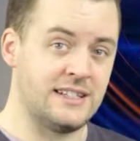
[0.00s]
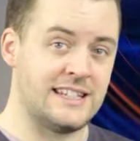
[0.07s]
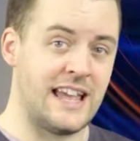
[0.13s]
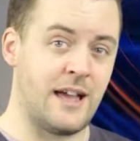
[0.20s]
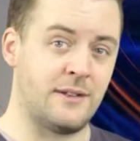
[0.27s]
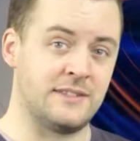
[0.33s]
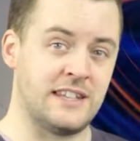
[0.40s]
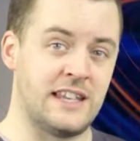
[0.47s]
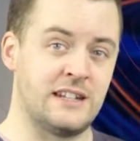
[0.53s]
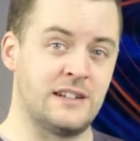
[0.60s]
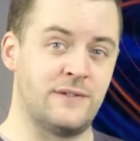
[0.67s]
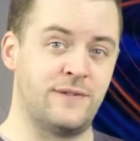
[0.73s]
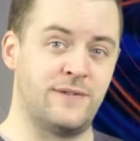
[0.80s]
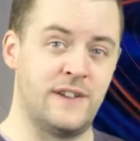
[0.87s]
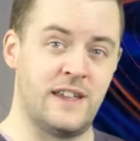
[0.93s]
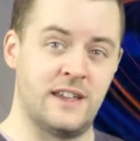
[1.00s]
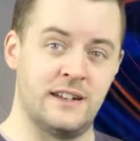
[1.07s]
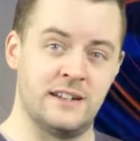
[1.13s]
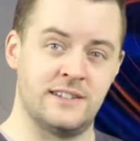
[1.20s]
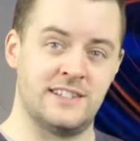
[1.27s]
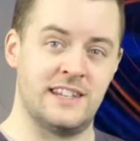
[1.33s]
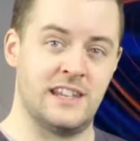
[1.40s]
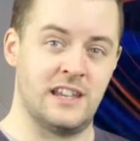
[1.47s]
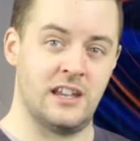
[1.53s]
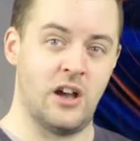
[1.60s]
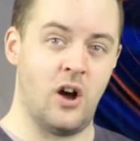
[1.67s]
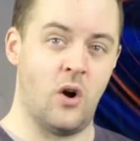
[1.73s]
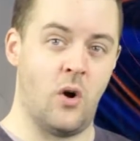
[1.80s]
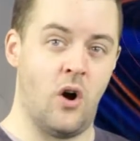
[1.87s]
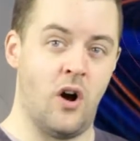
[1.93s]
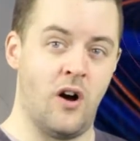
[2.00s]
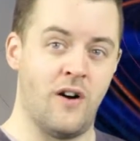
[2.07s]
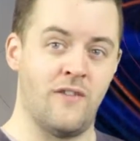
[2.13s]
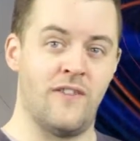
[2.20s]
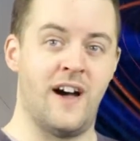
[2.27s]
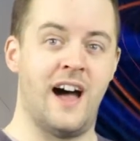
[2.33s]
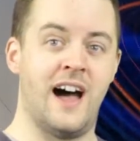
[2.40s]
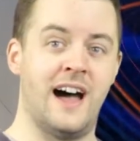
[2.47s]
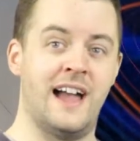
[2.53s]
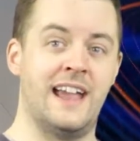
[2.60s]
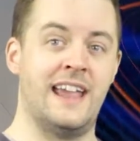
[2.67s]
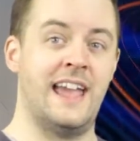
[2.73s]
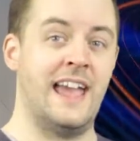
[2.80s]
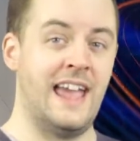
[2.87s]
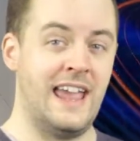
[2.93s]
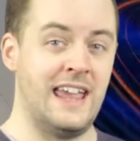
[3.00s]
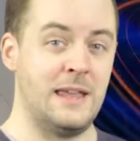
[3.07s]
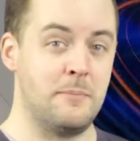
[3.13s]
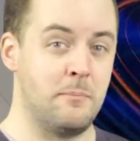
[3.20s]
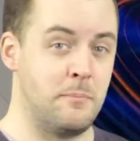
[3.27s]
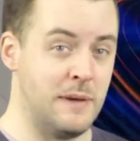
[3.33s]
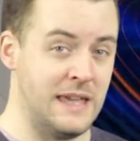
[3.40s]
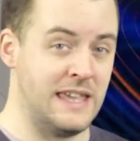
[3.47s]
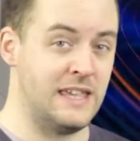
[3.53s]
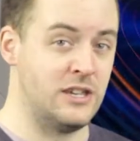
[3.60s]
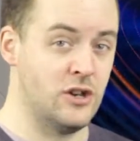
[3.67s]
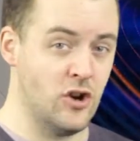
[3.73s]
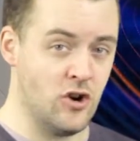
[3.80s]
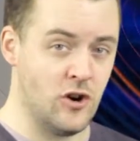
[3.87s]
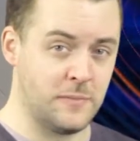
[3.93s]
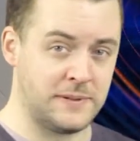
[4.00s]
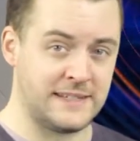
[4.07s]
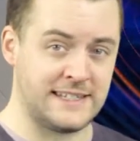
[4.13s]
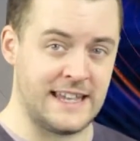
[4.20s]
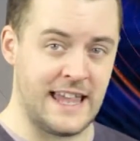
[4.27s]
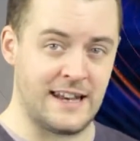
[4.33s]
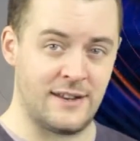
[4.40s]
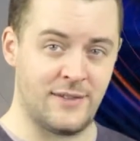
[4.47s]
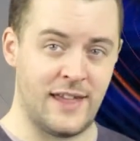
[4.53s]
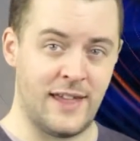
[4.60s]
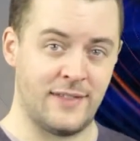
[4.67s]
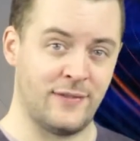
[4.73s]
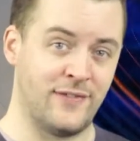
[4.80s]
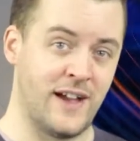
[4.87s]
Townsend Fian, CEO of IAB Europe, said that the